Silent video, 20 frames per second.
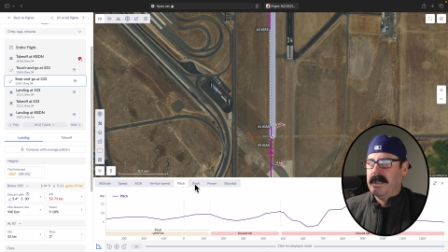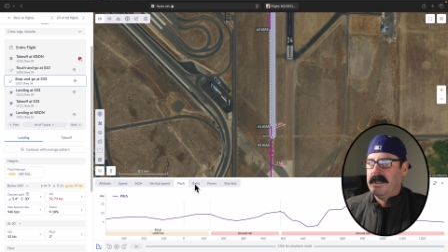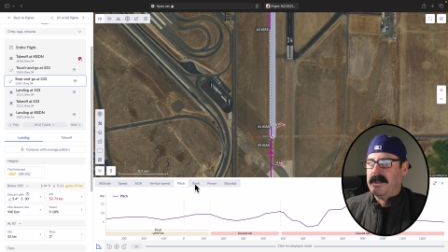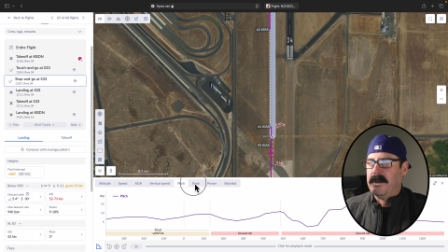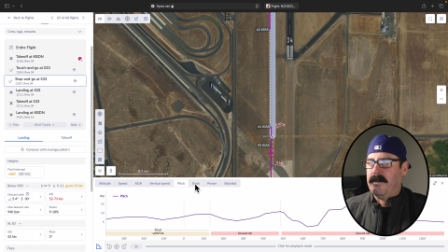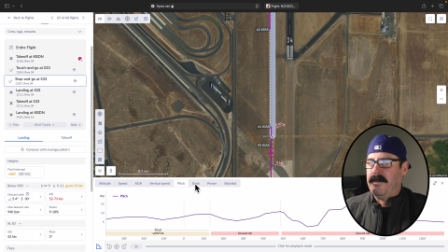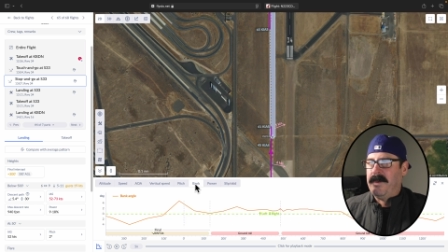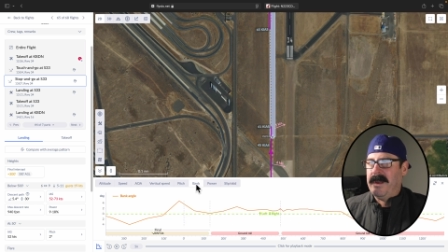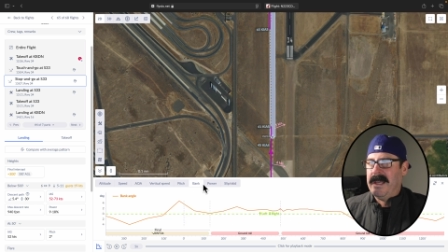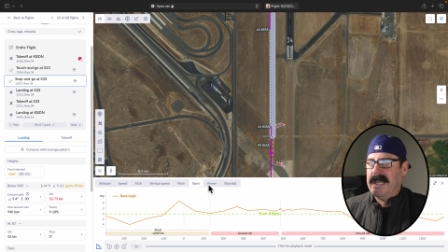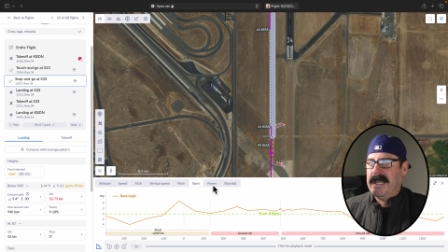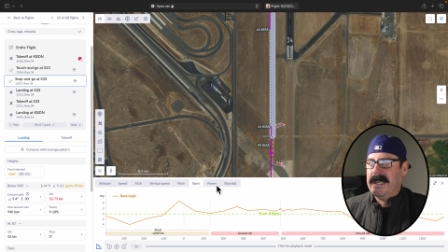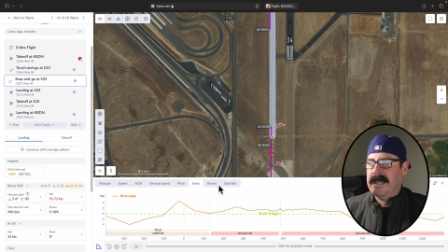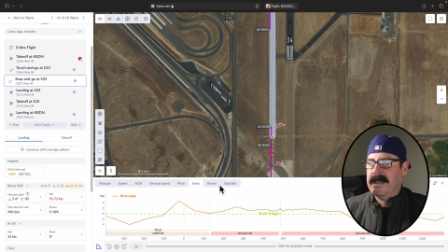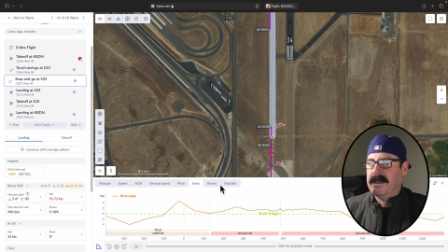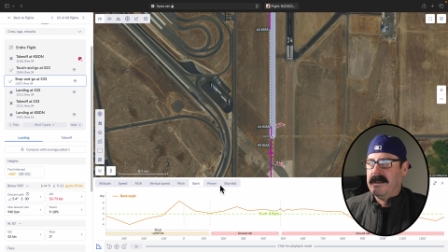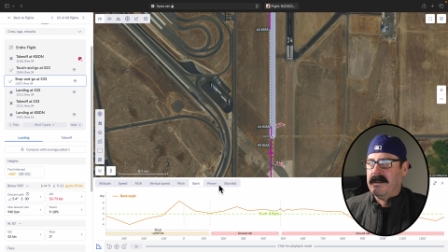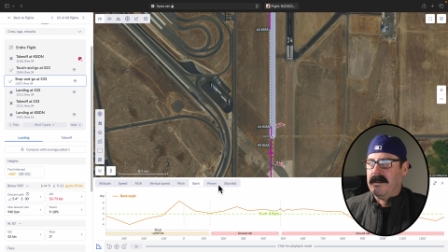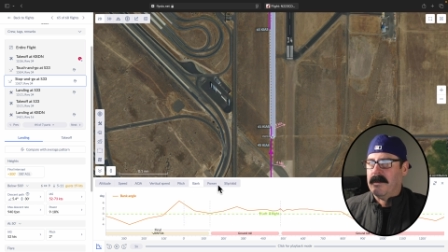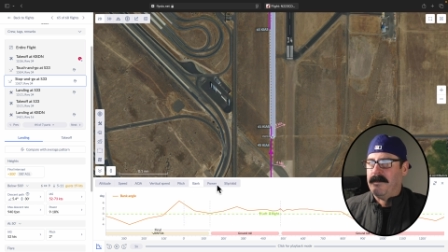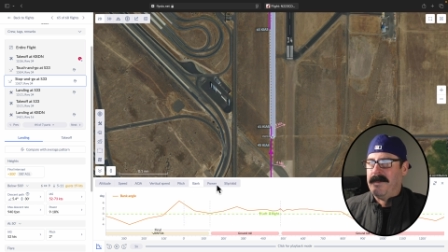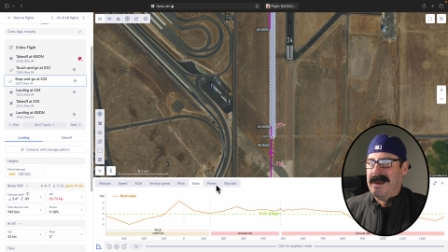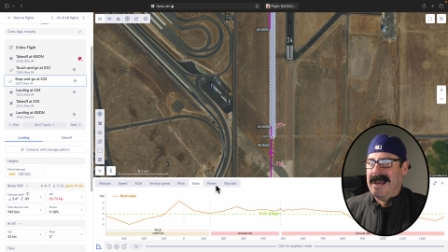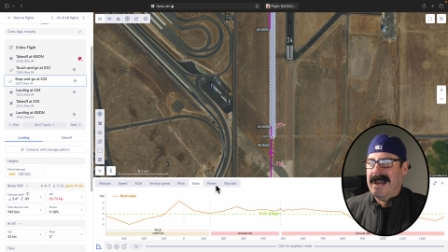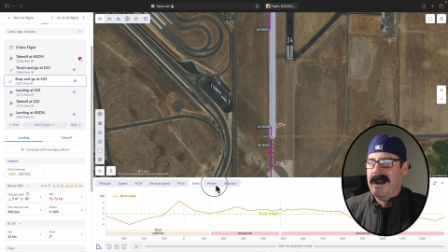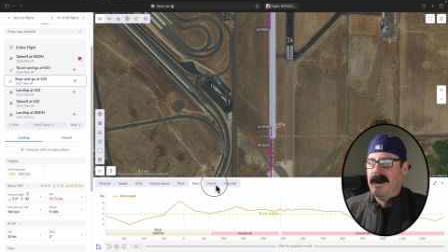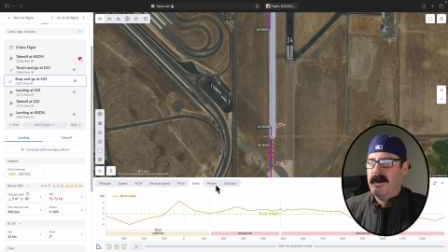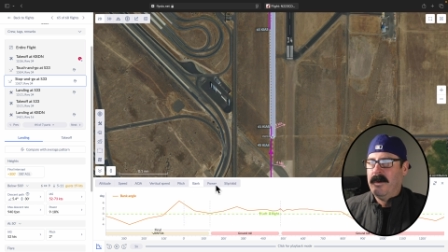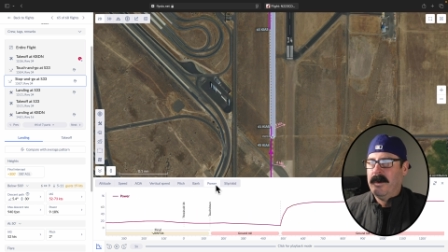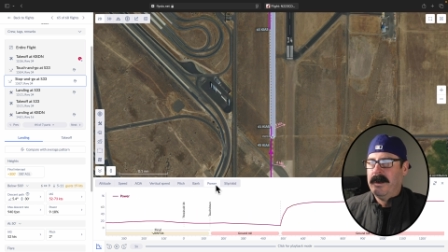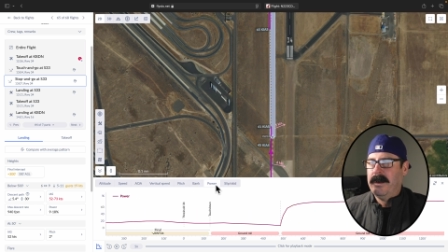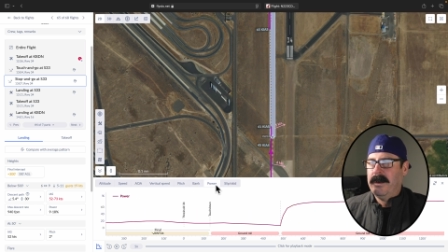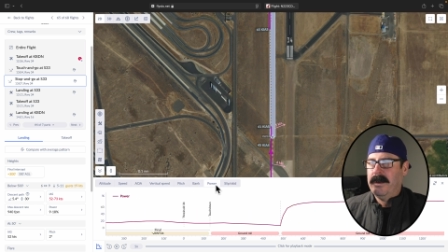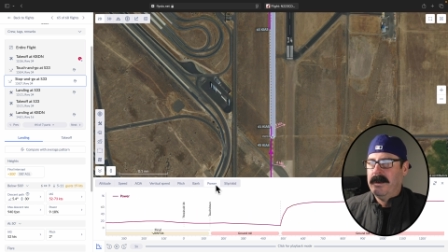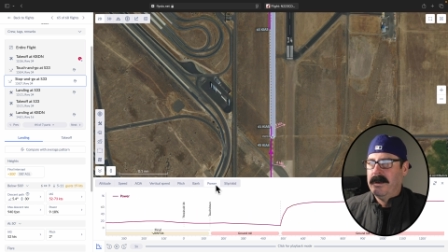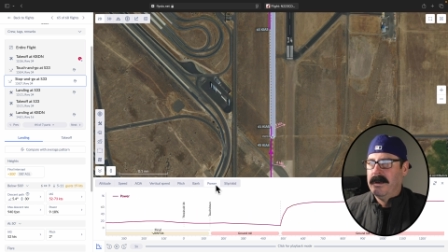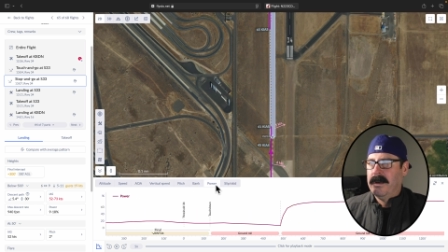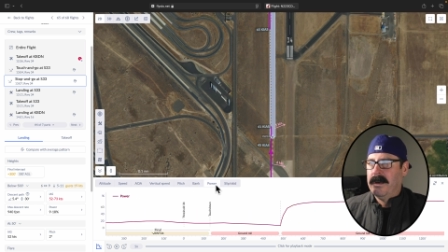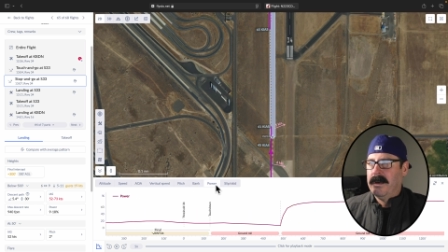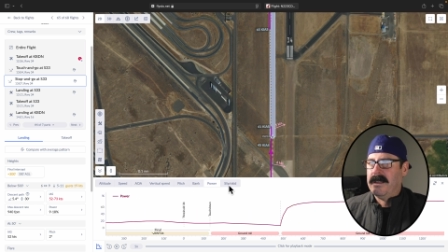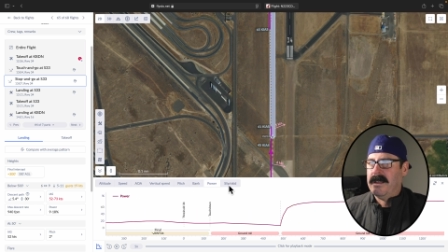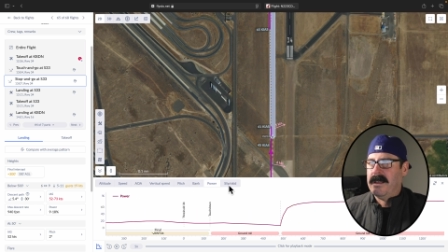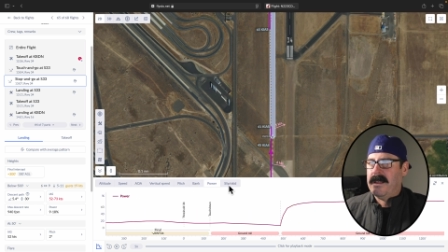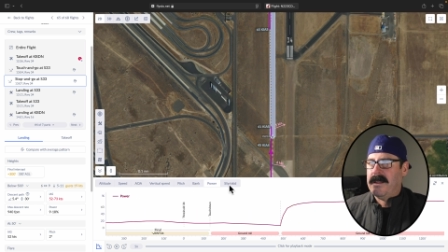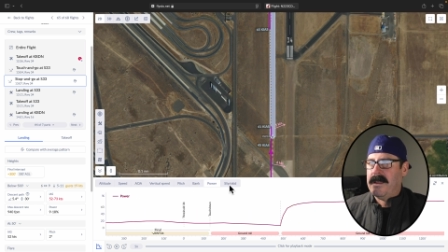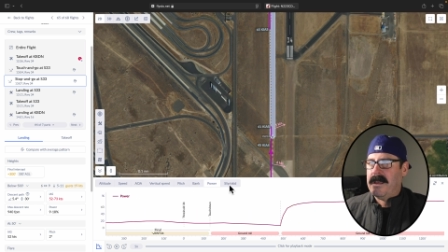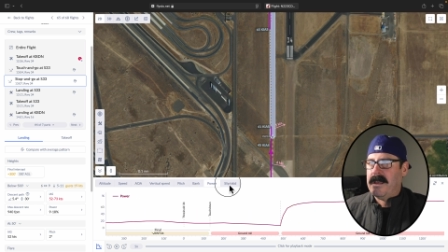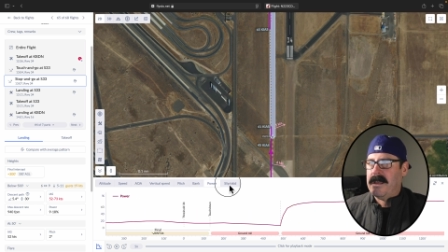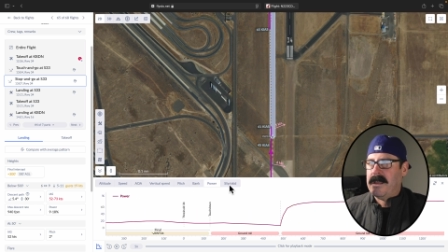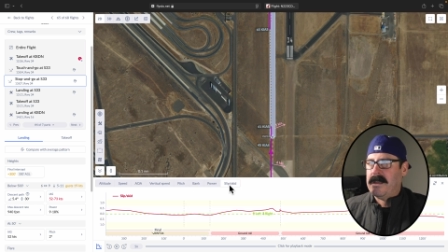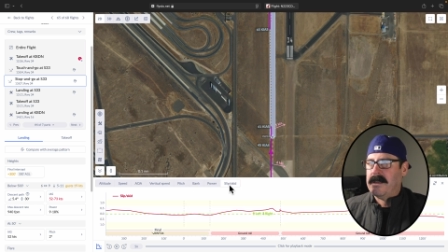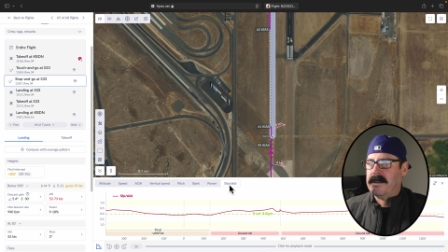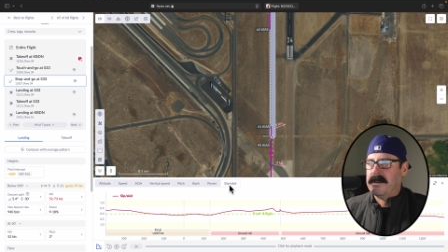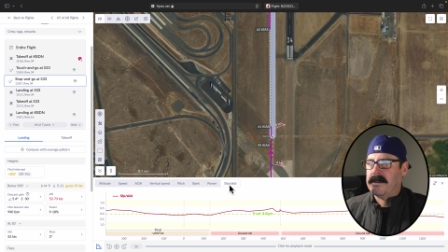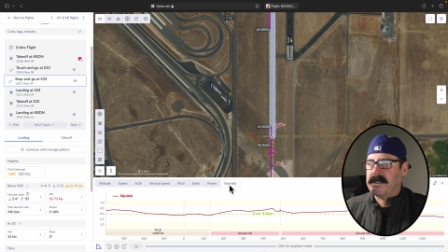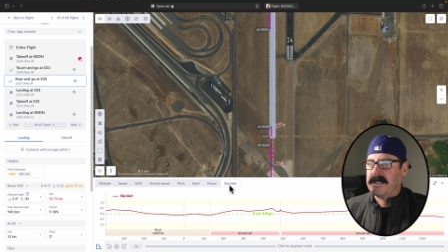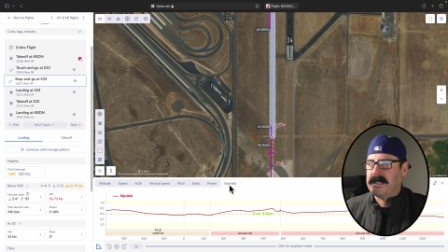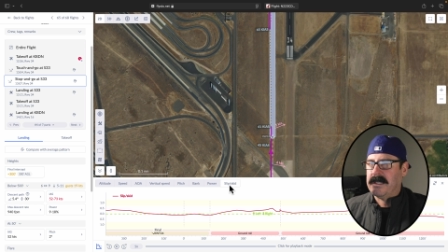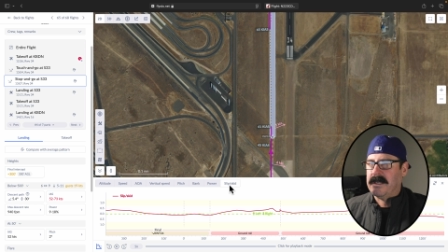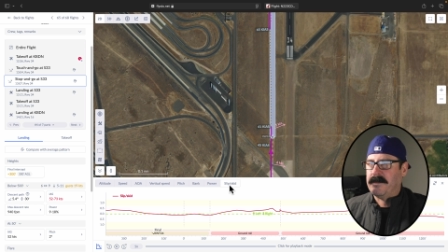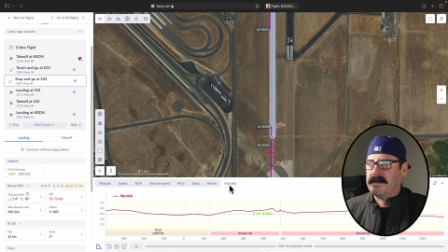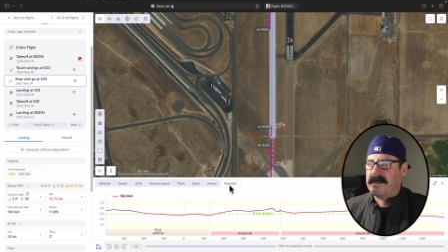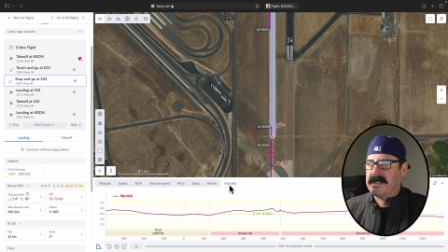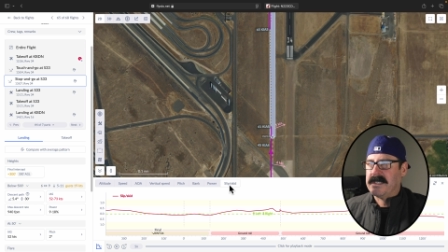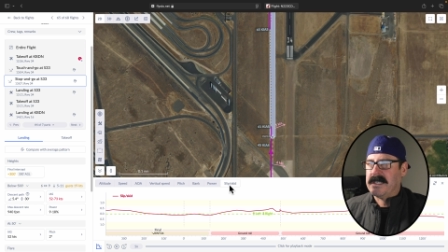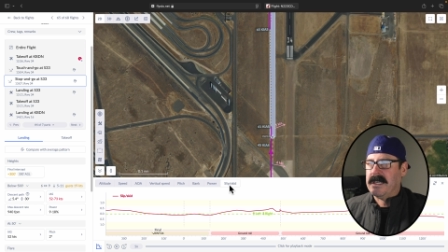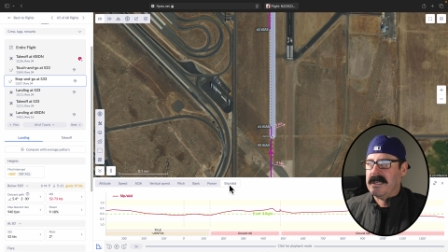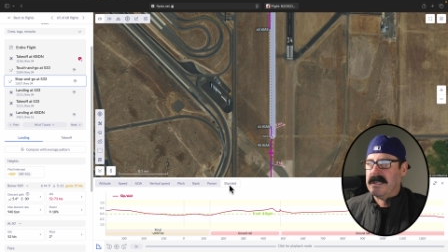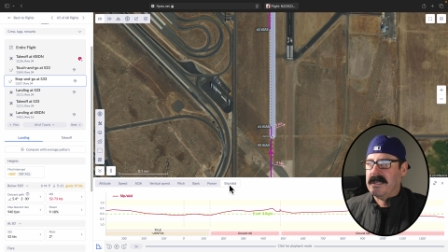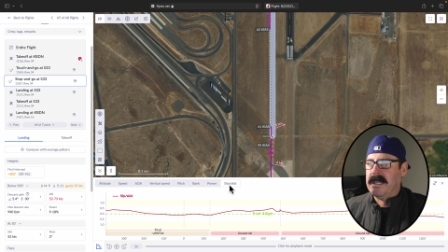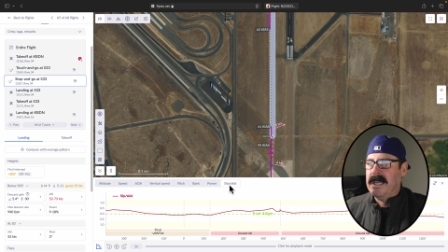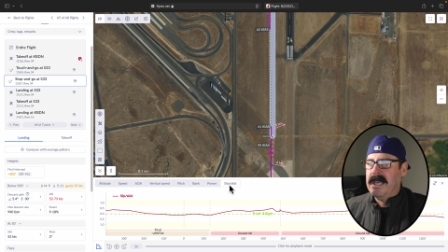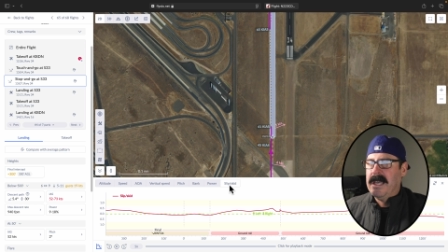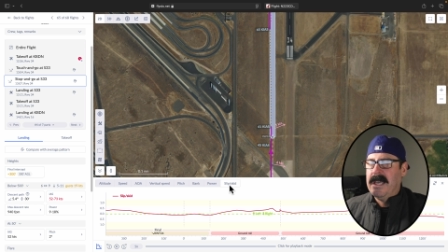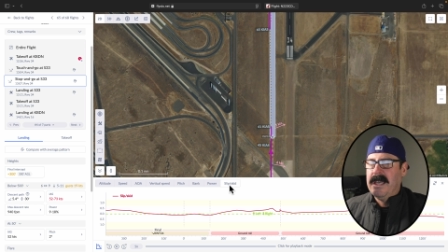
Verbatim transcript: your bank, your power, and then your slip skid.